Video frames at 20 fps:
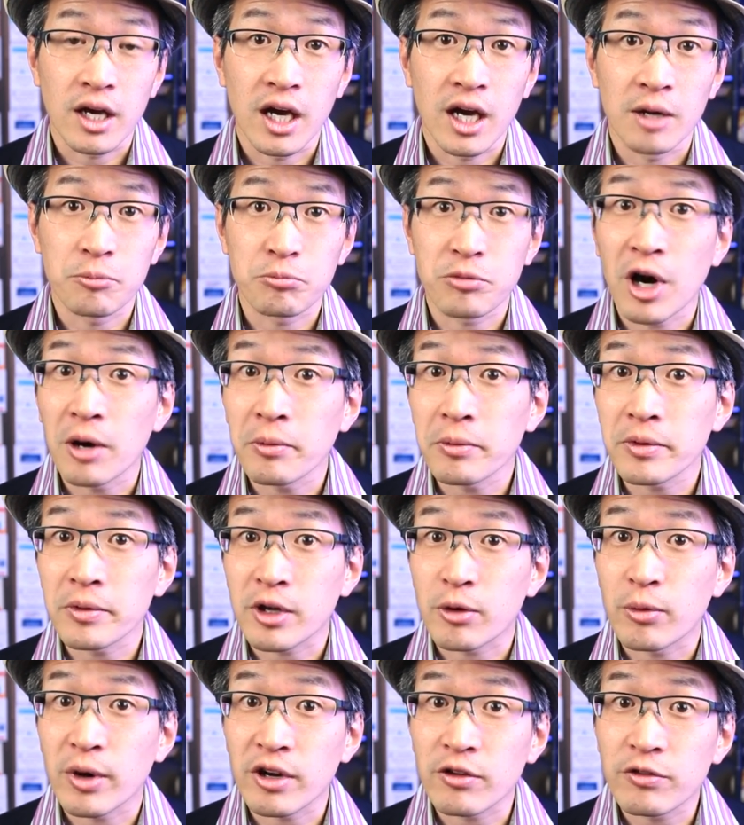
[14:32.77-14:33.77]
Uh, probably
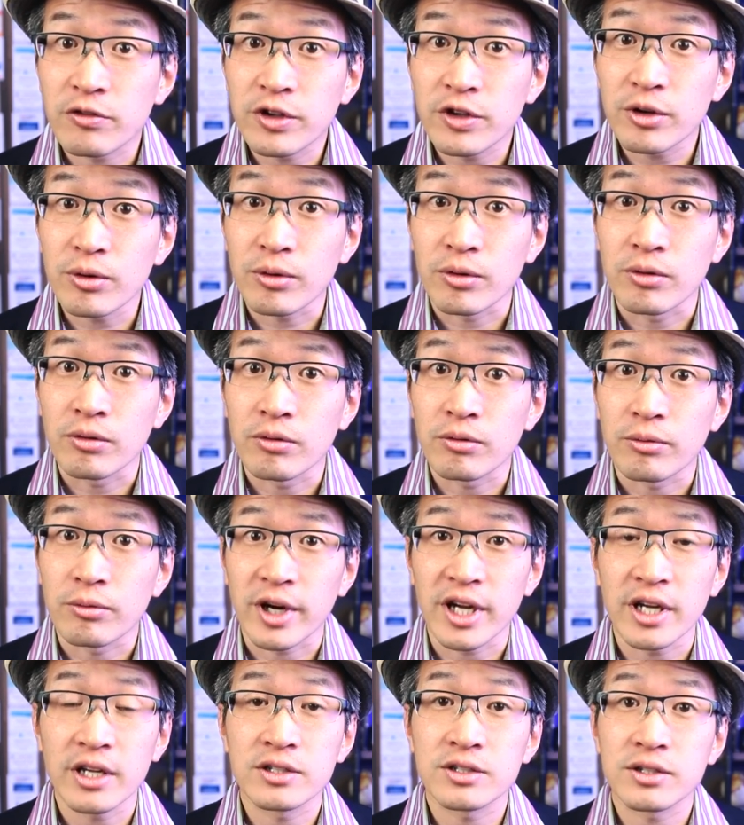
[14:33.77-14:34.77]
quite a few,
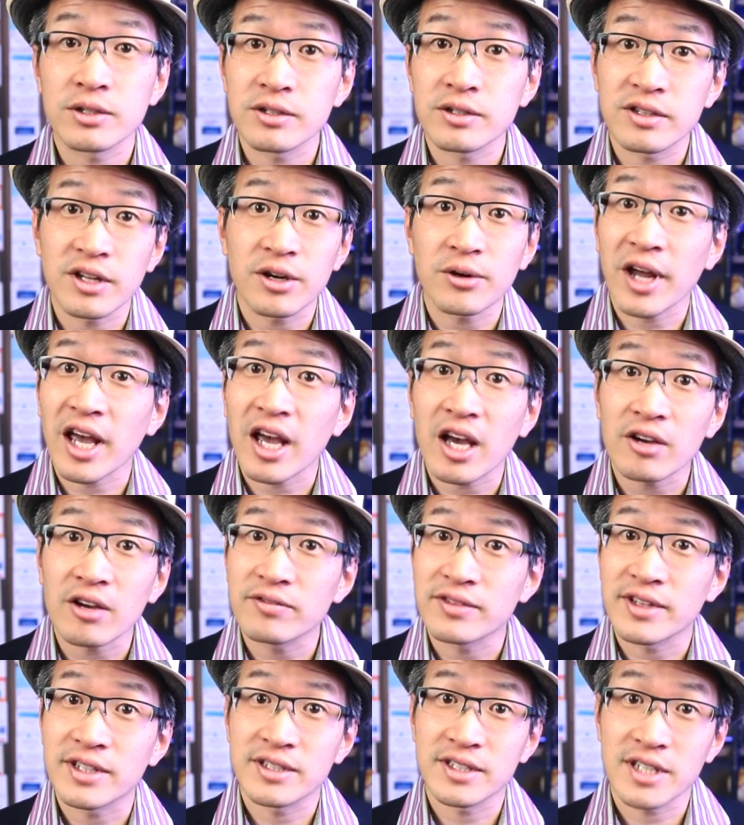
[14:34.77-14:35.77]
right? And so they don't
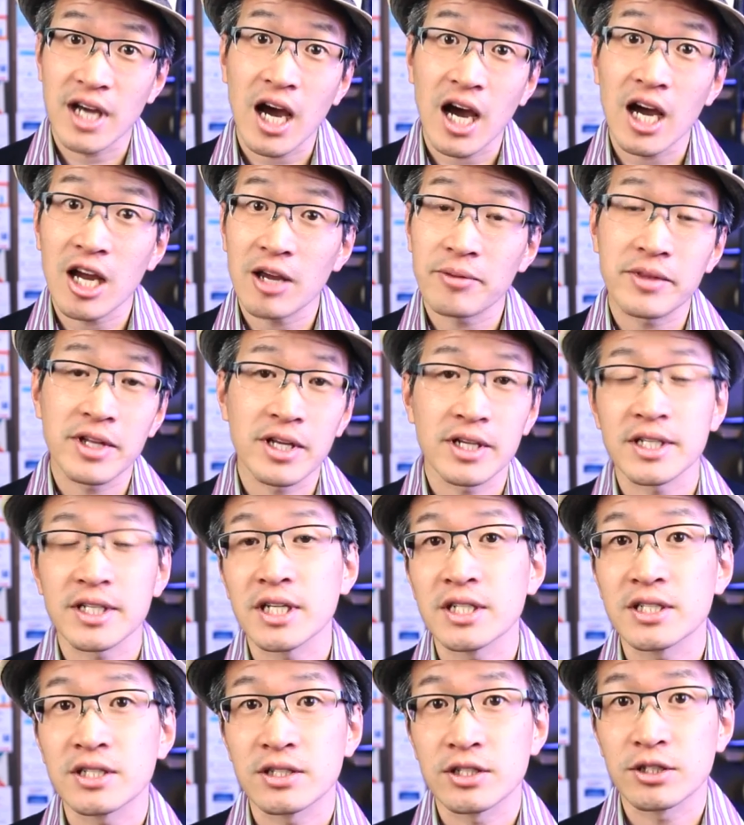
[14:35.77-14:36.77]
have the time, the
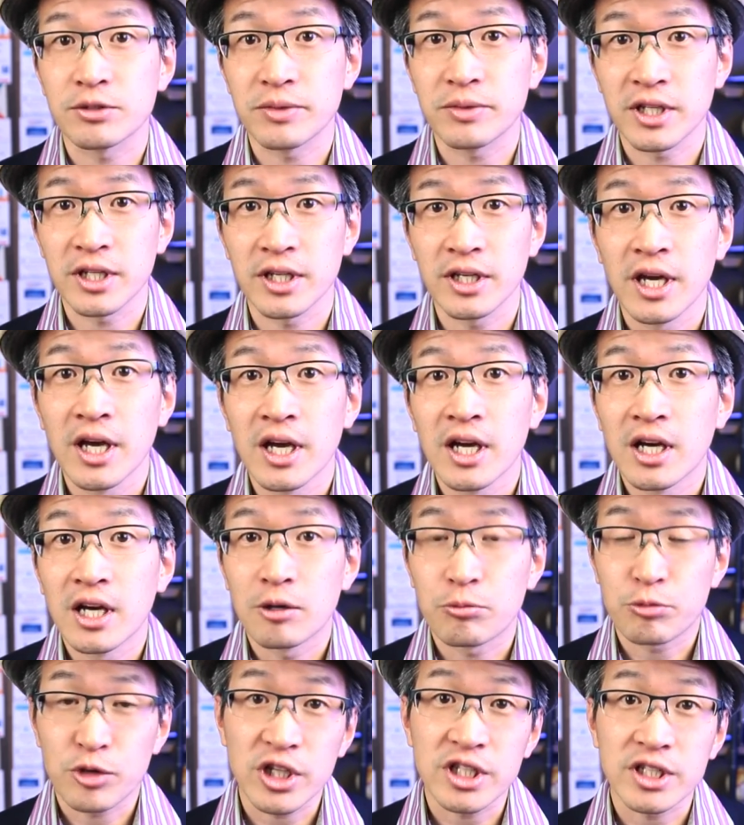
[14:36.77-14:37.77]
attention to really
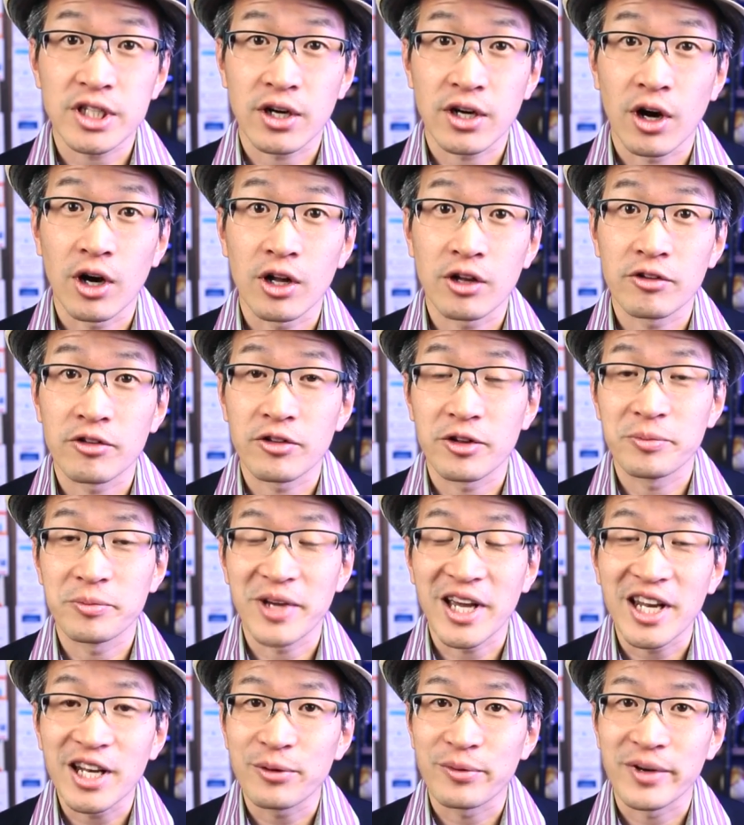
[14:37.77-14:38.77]
appreciate all of them
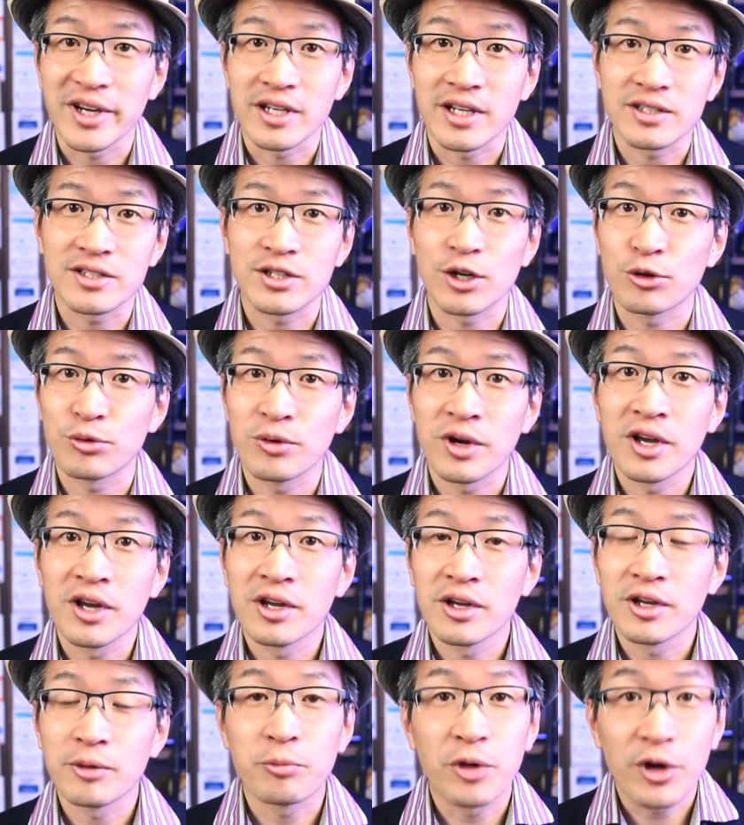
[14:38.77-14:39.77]
anyway. So
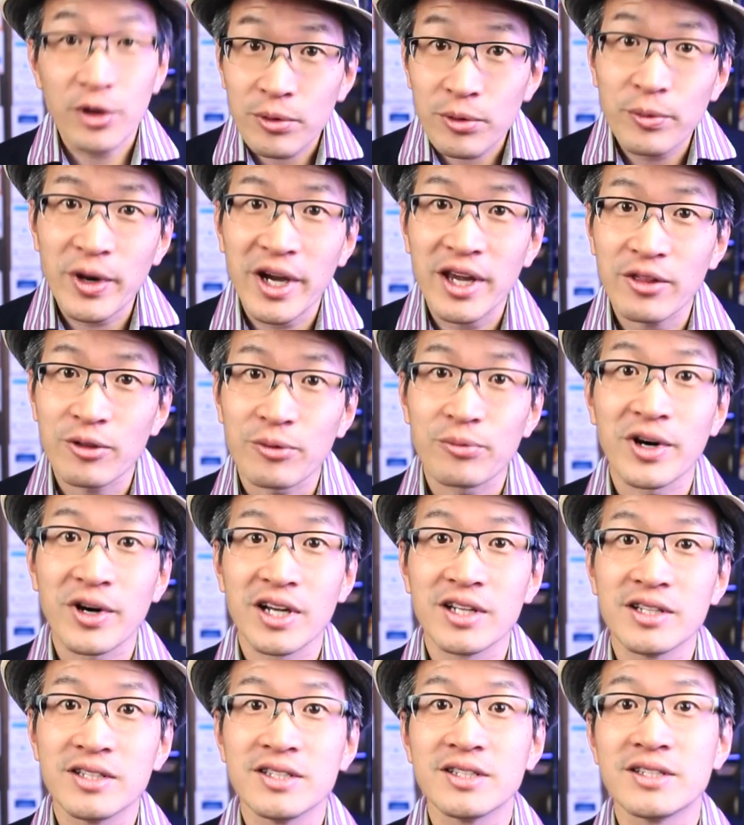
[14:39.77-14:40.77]
put away the
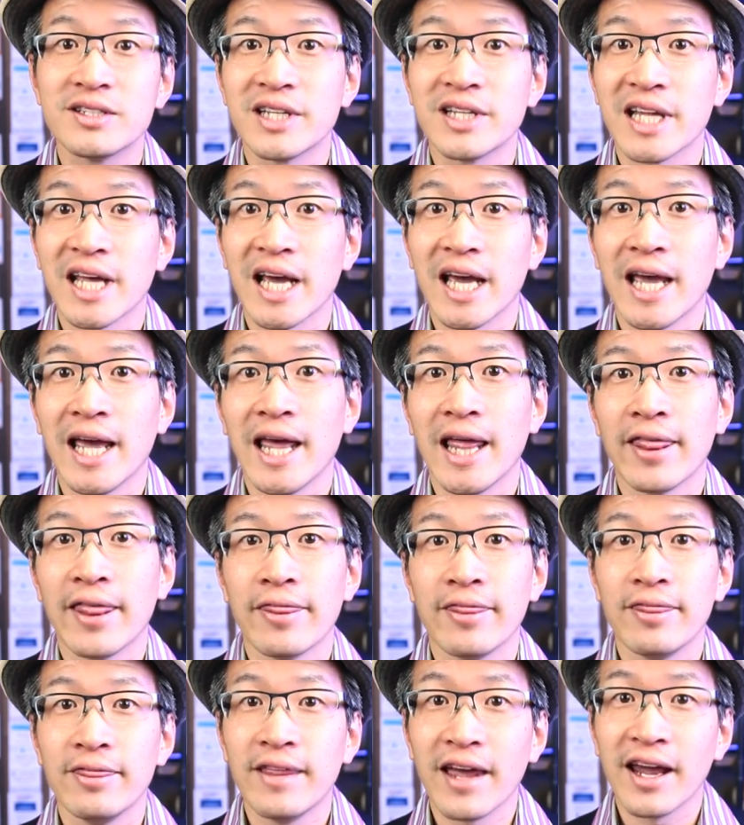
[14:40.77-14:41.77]
ones that
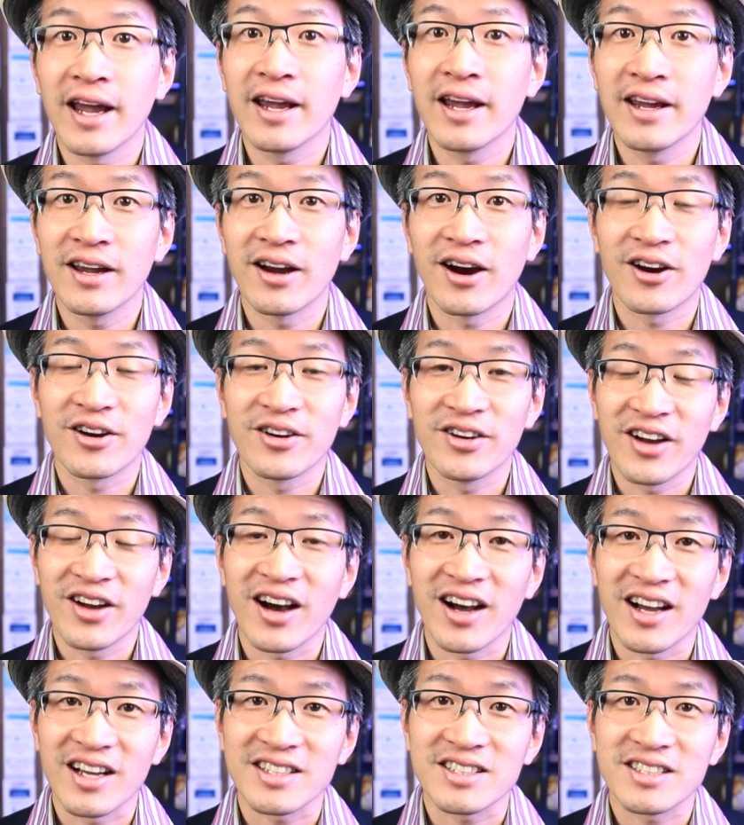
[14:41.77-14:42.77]
they are
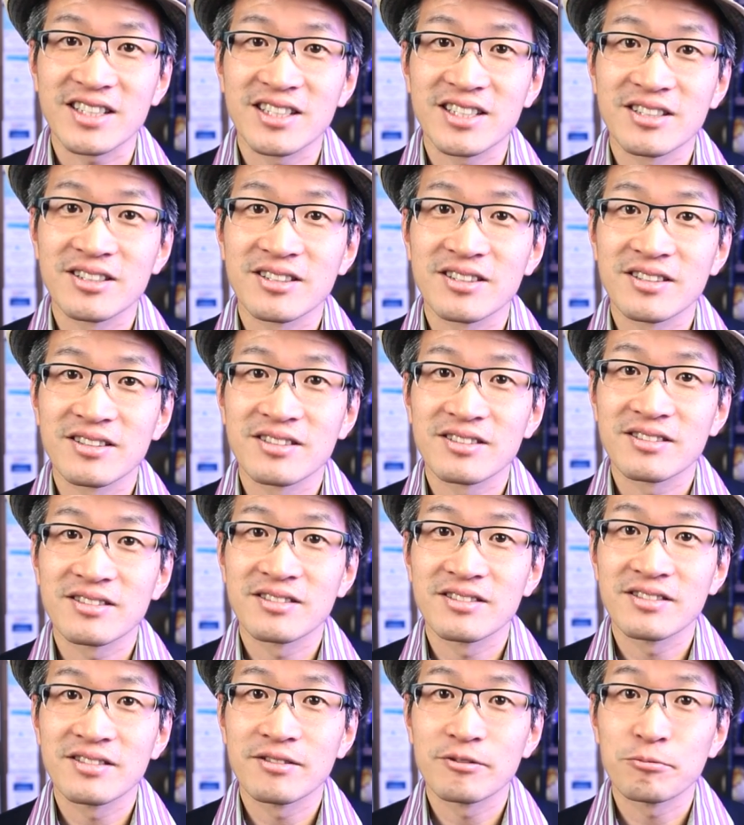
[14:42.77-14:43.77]
not
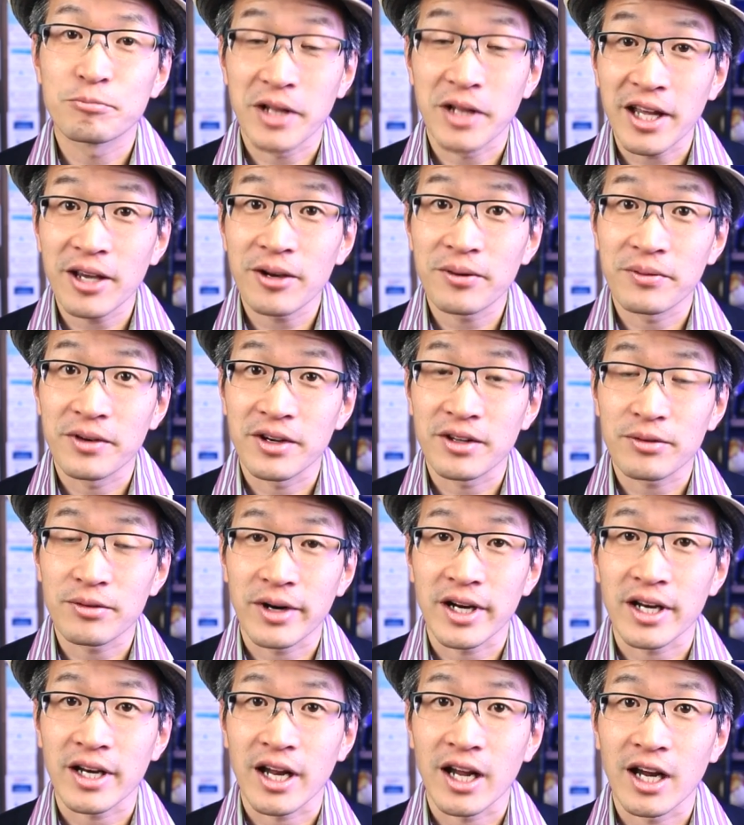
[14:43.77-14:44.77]
playing with
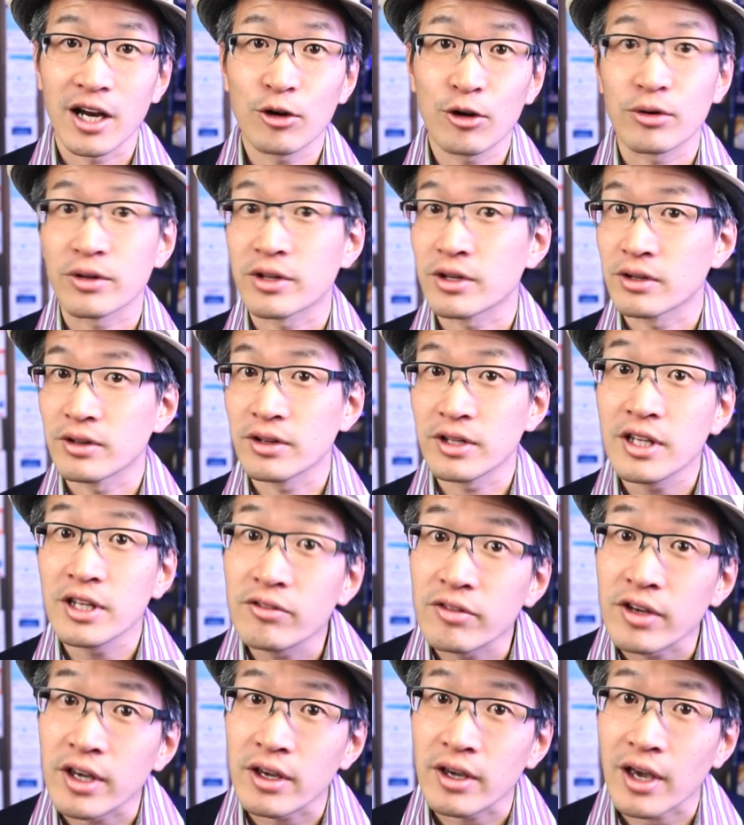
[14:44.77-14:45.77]
right now or they're
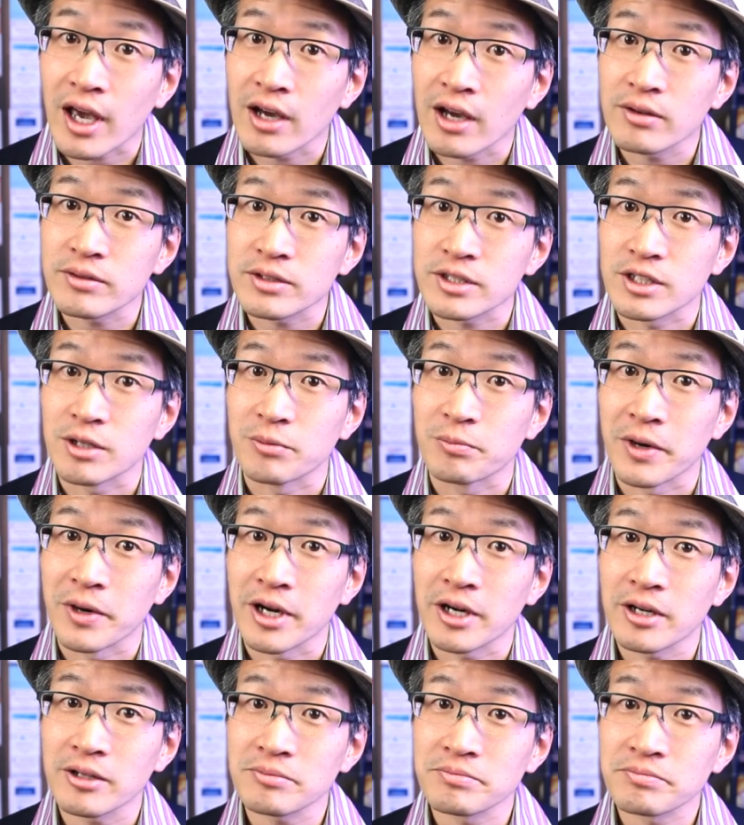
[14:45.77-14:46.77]
leaving out
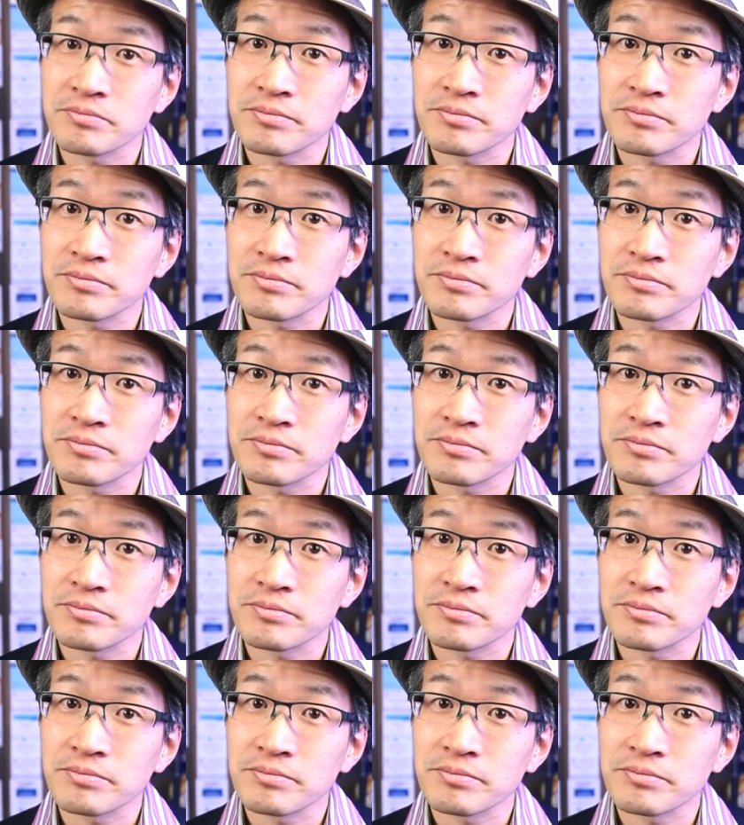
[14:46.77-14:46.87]
somewhere